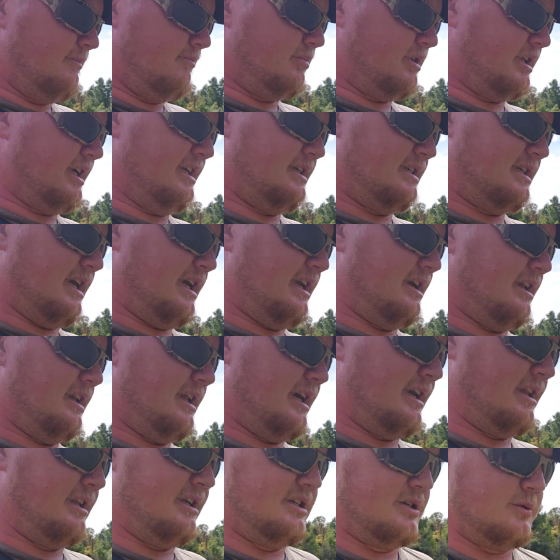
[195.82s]
plantain and a
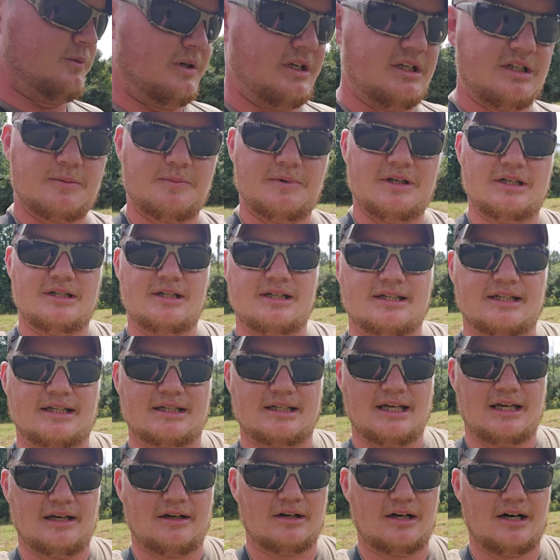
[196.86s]
lot of these weed species that
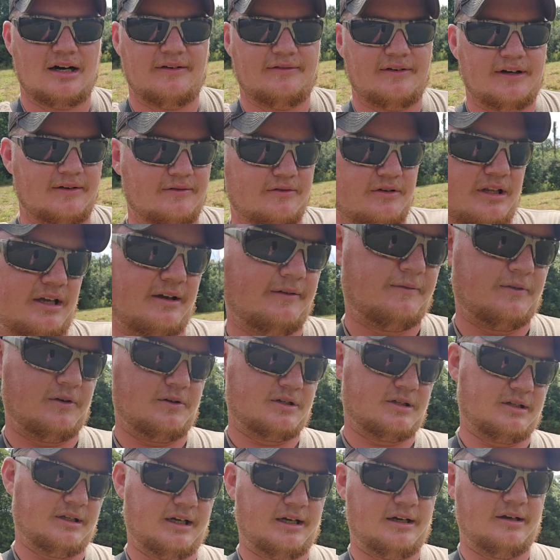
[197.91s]
take off after that
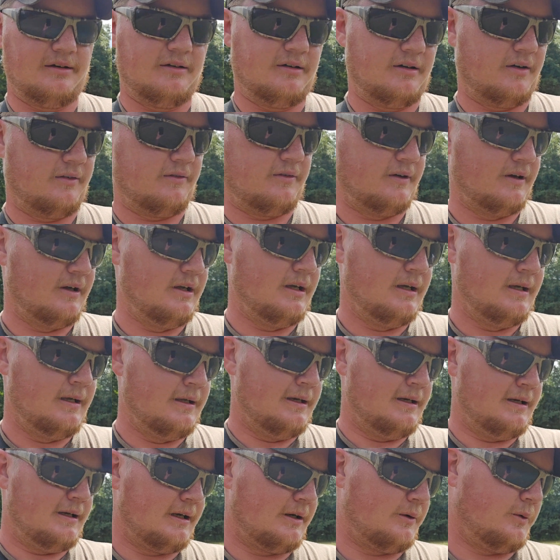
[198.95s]
first layer of
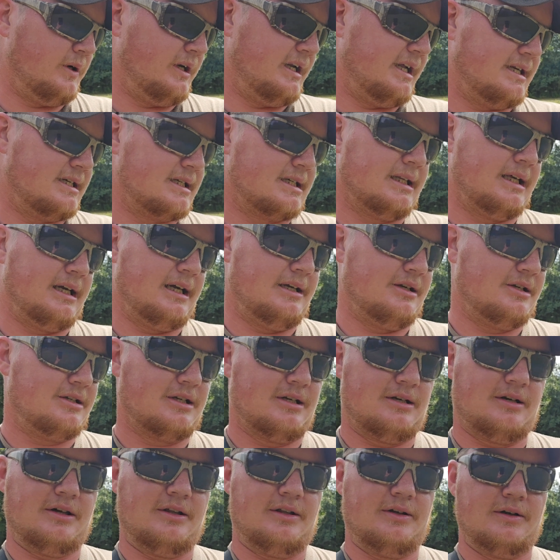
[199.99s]
Queen Anne's
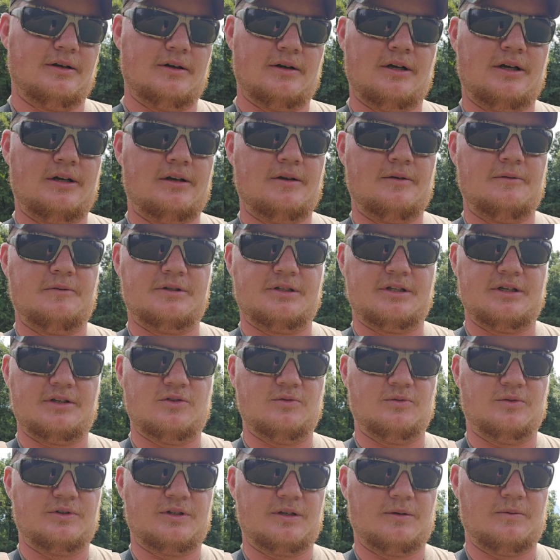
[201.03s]
lace and other
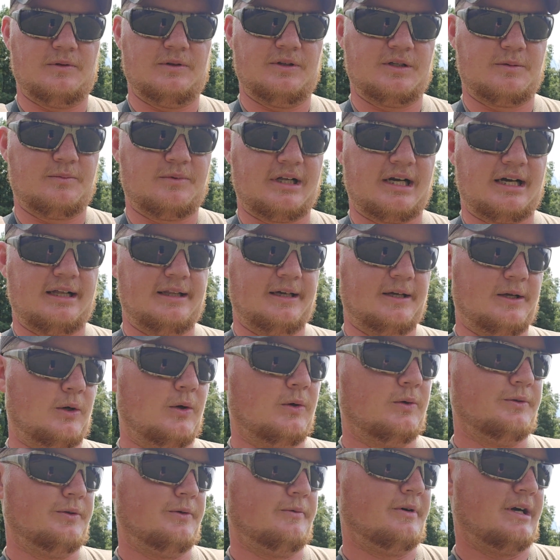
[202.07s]
residuals that were in this plot, like
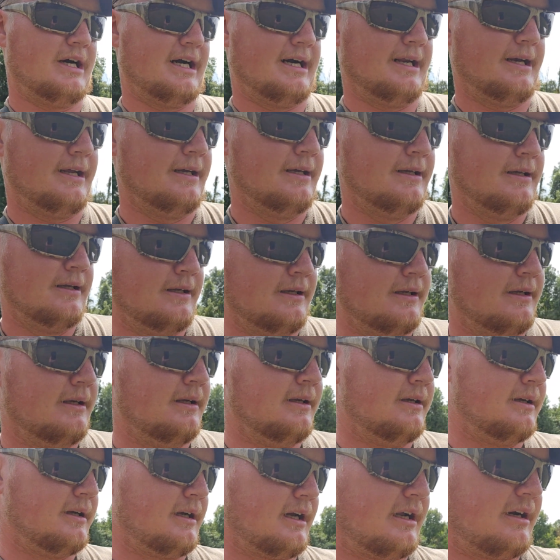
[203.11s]
goldenrod,
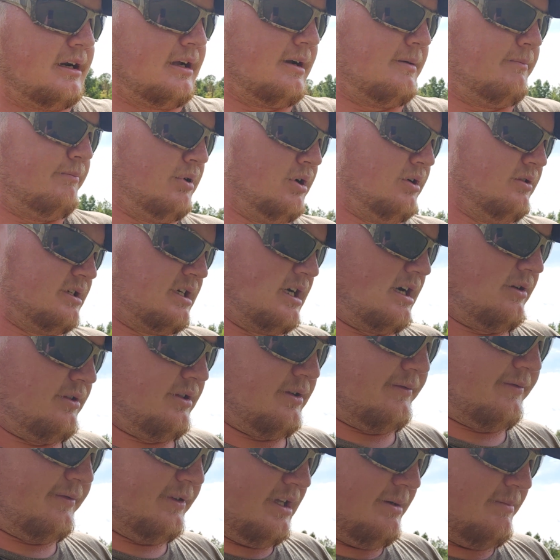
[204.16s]
kind of got burnt out in
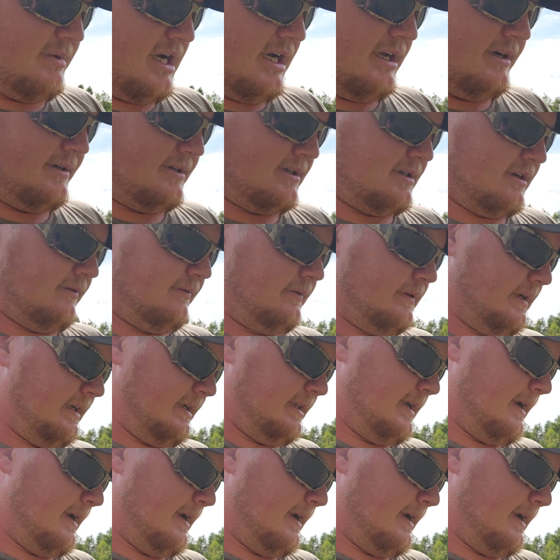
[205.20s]
the fleabane and stuff like